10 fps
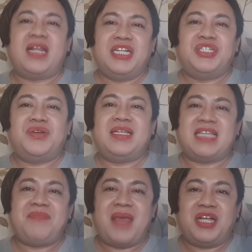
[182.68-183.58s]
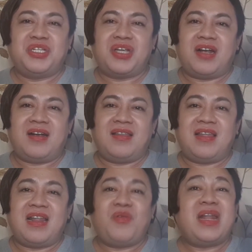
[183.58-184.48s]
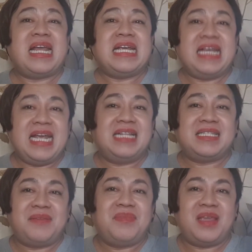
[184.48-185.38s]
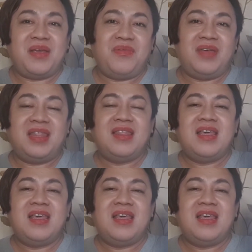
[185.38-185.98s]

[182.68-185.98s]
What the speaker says: I do is I make sure that when I eat something with